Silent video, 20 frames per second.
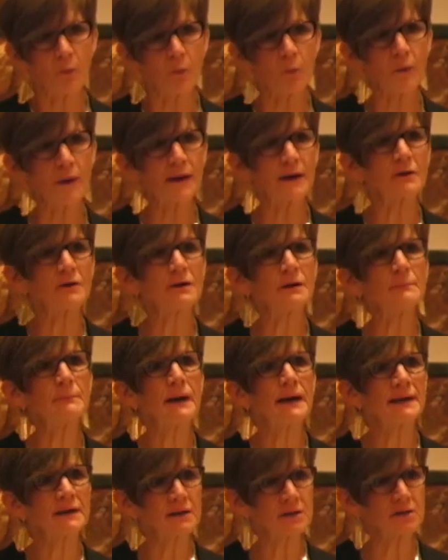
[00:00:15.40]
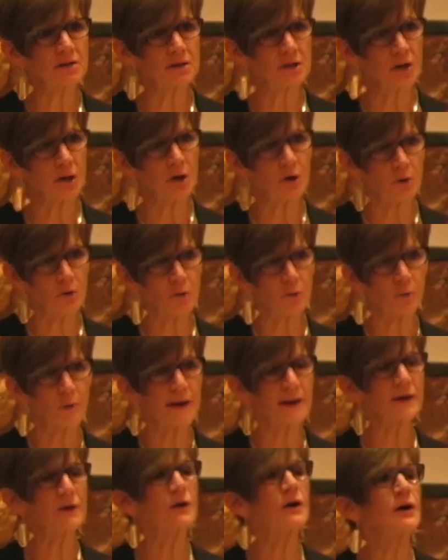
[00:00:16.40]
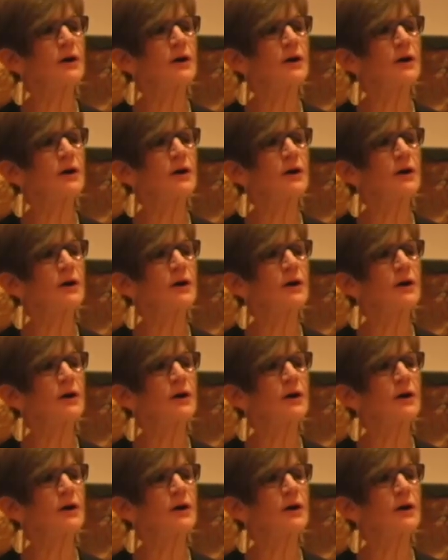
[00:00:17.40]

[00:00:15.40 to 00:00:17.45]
where am I going to go? Where